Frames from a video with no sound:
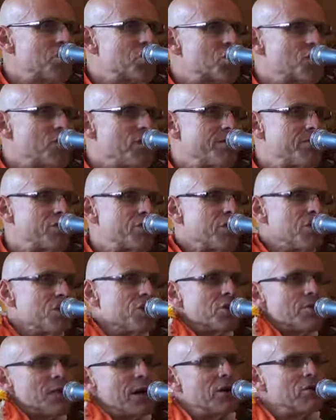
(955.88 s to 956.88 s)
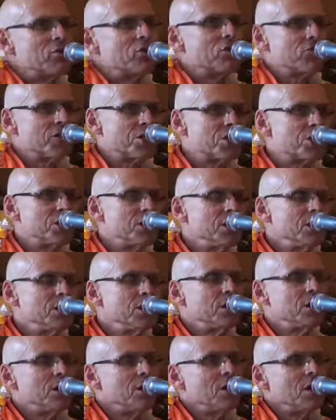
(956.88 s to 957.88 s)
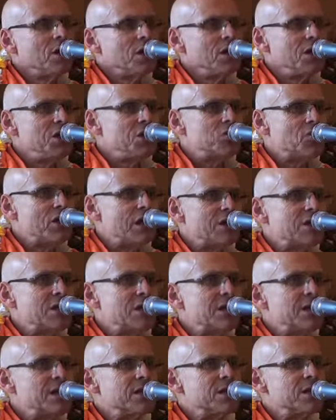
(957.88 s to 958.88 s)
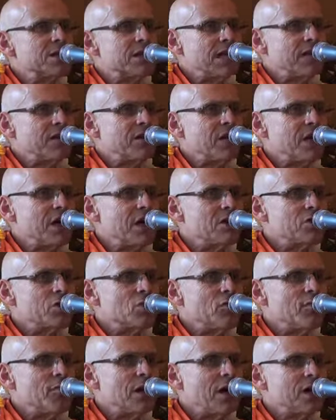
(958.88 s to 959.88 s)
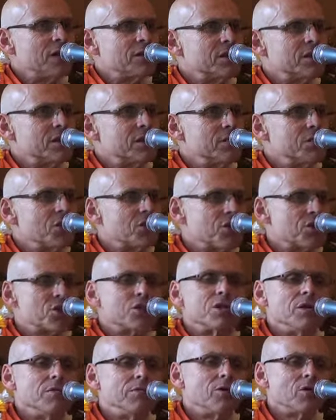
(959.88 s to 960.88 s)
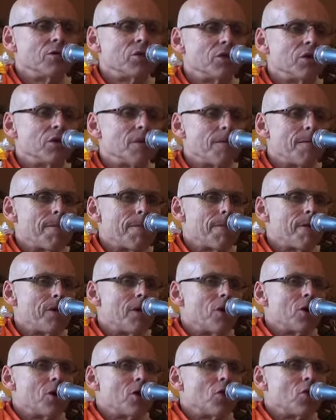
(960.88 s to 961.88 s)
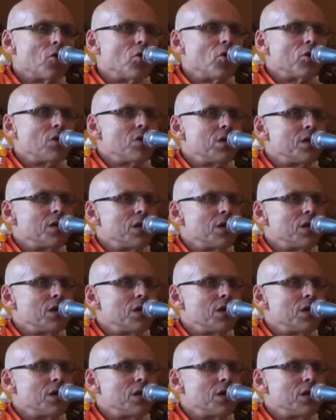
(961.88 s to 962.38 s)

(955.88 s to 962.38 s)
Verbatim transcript: descriptions about Krishna. He translated 10th canto of Bhagavatam, Krishna book. Or